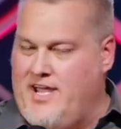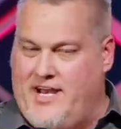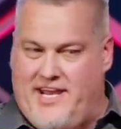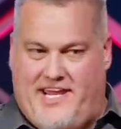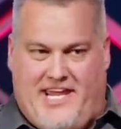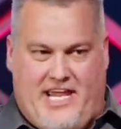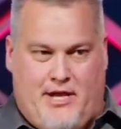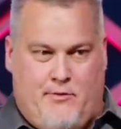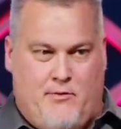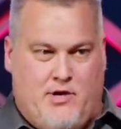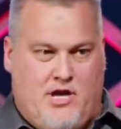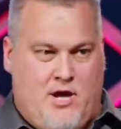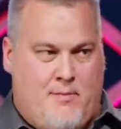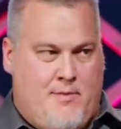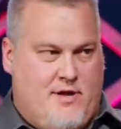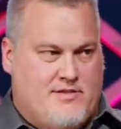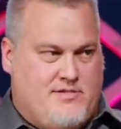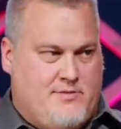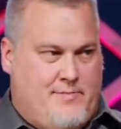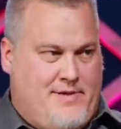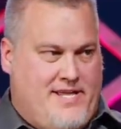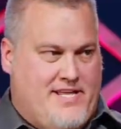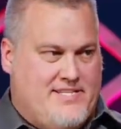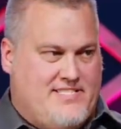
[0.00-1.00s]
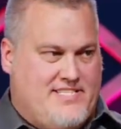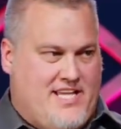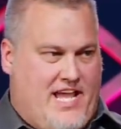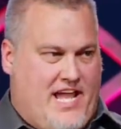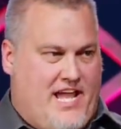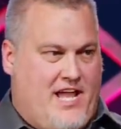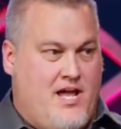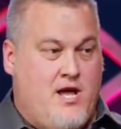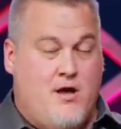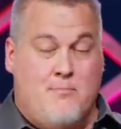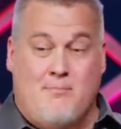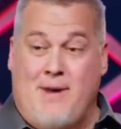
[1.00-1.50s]
and a kid would come up to me and
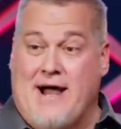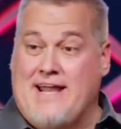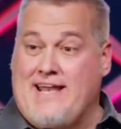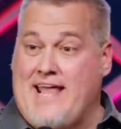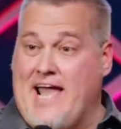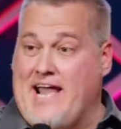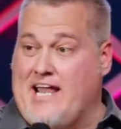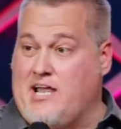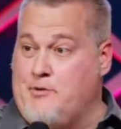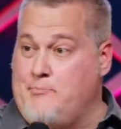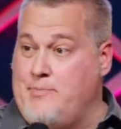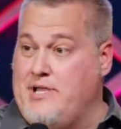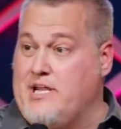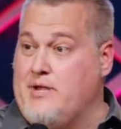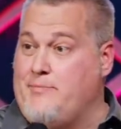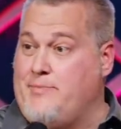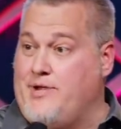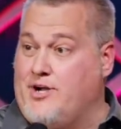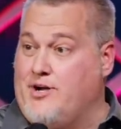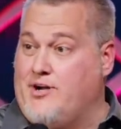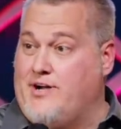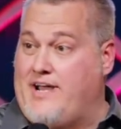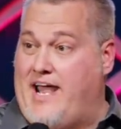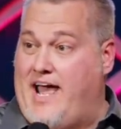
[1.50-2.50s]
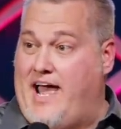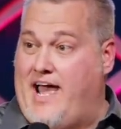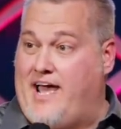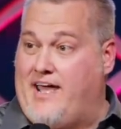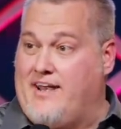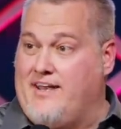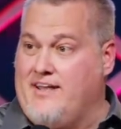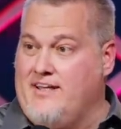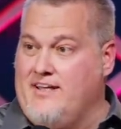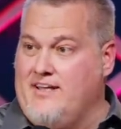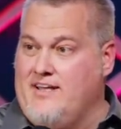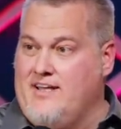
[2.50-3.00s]
say, "My dad could beat up your
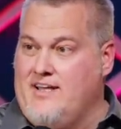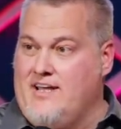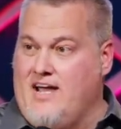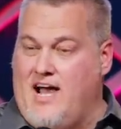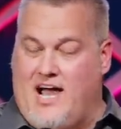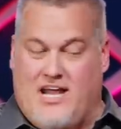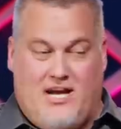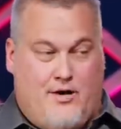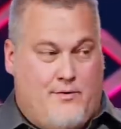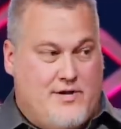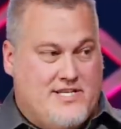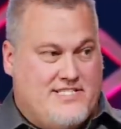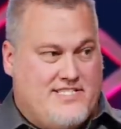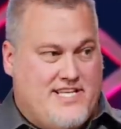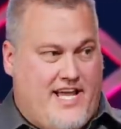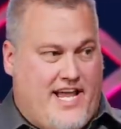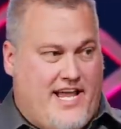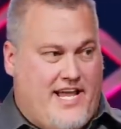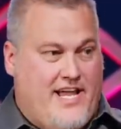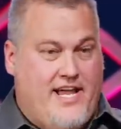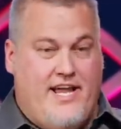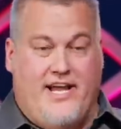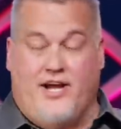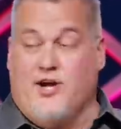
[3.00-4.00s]
dad," I'd always say,